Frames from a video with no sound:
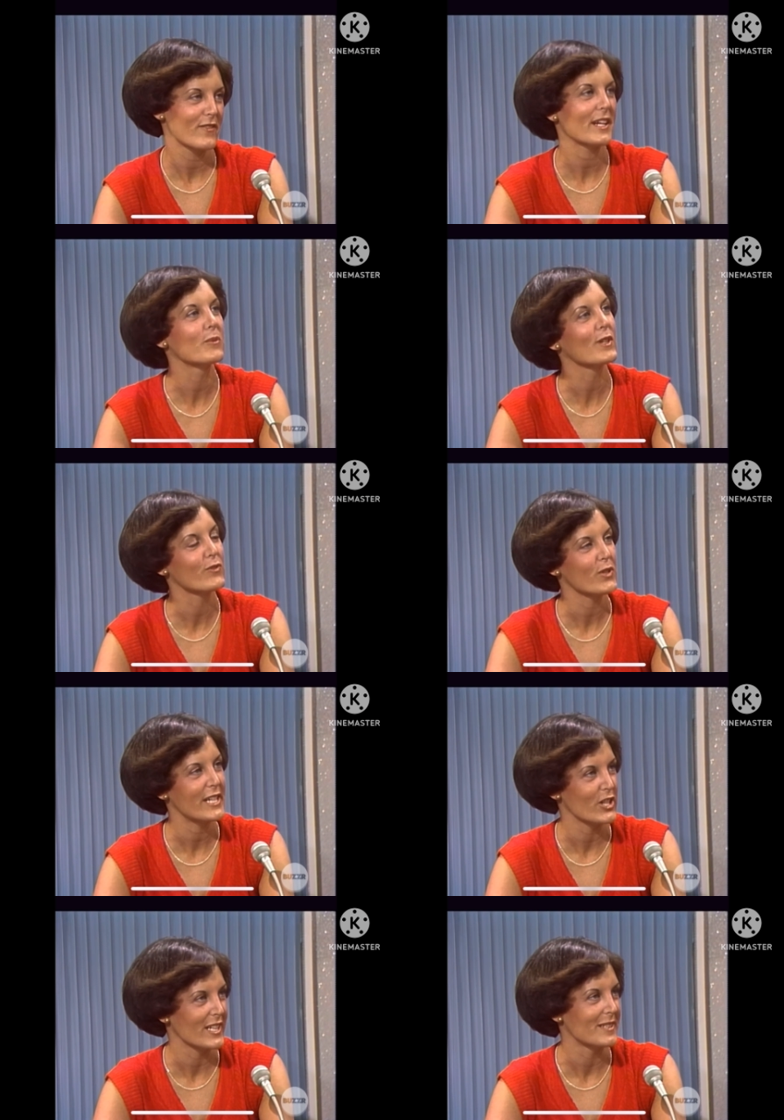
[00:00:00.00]
and I work for an
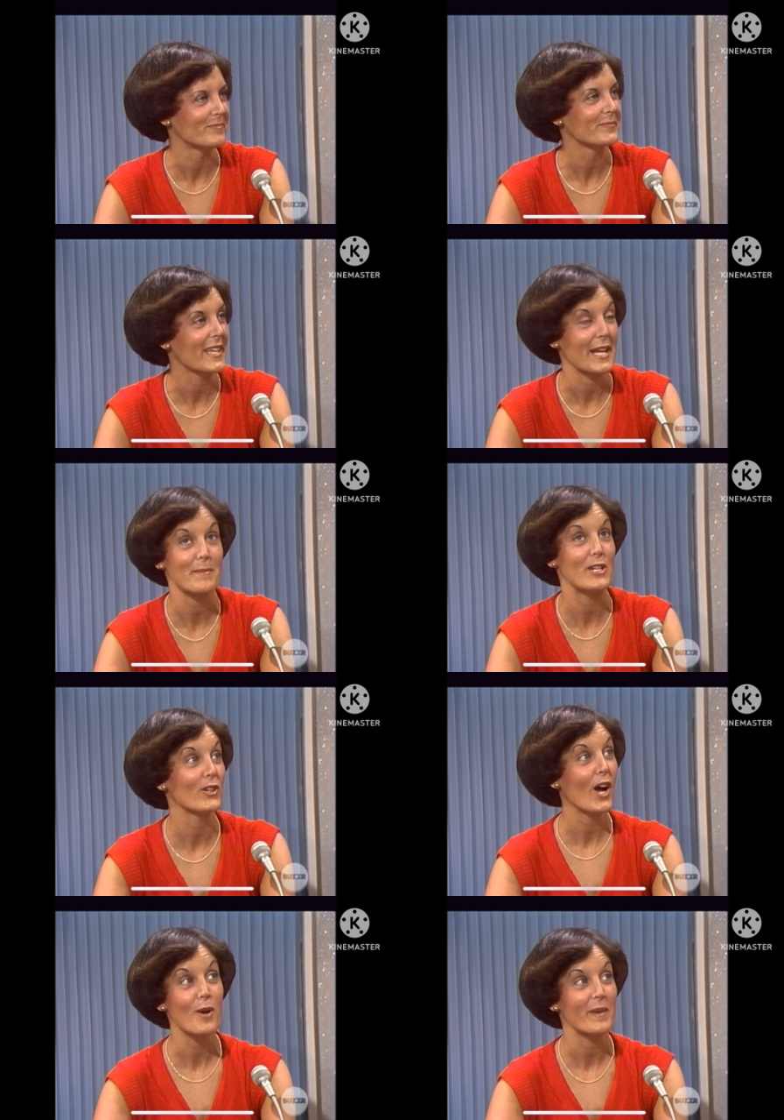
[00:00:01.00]
airline. And I'm here.
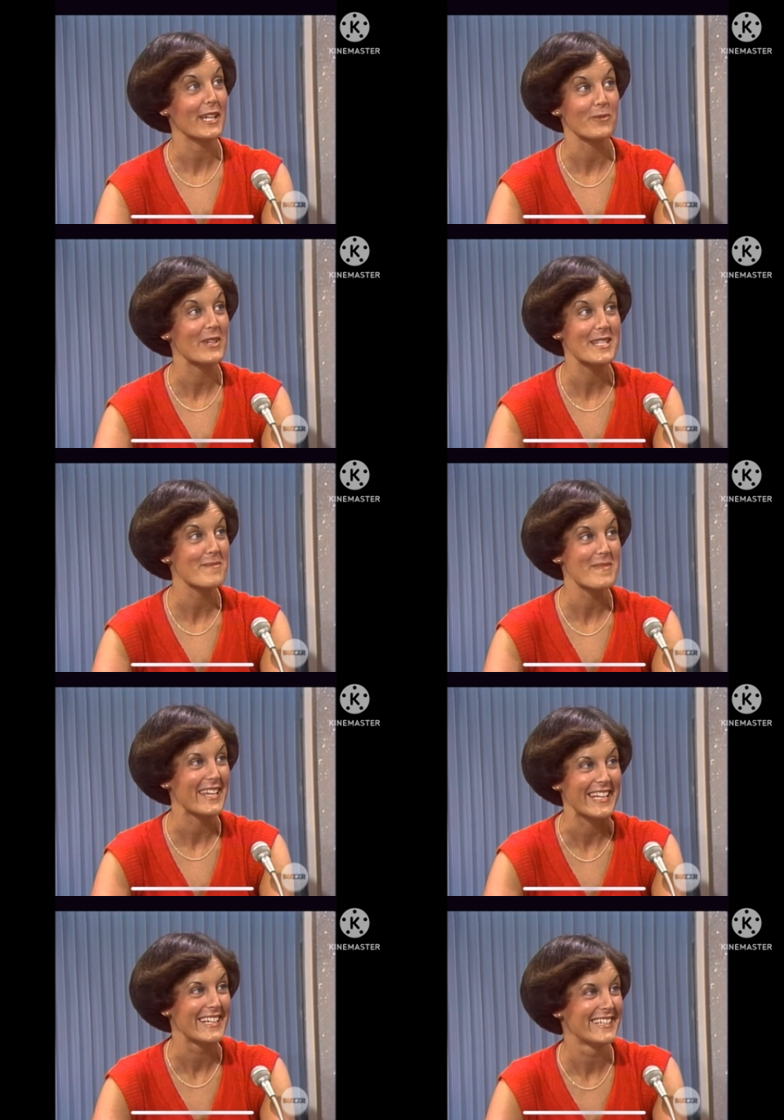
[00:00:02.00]
I Hope I can win some
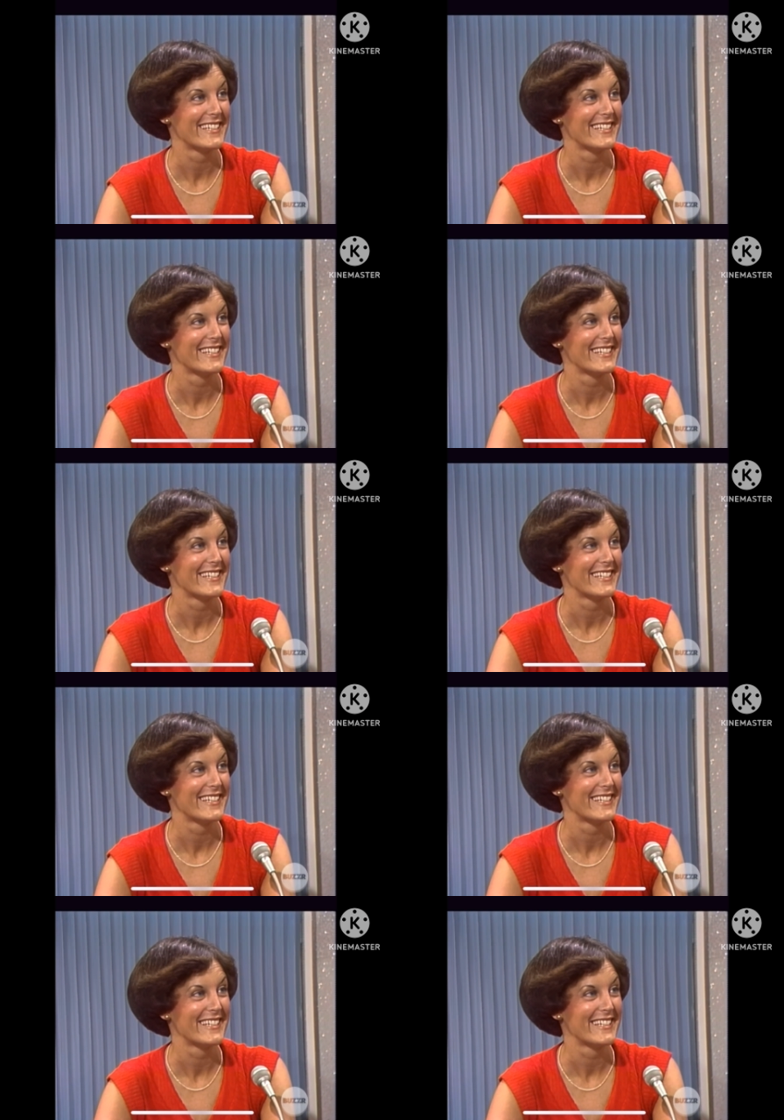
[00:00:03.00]
money.